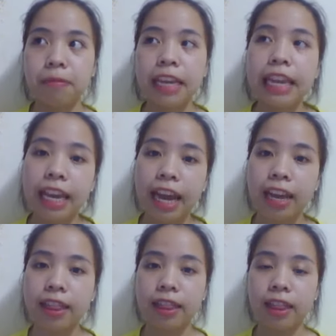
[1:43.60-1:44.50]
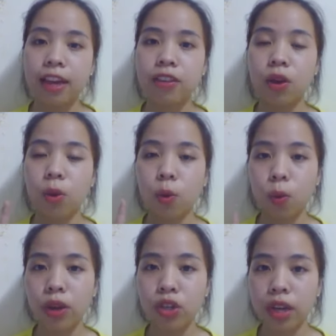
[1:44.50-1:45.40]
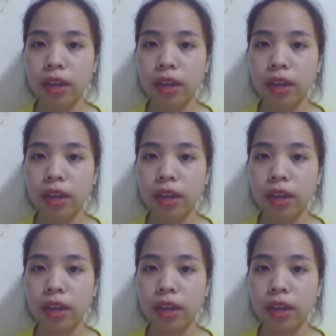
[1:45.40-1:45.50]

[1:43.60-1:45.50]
indicate that which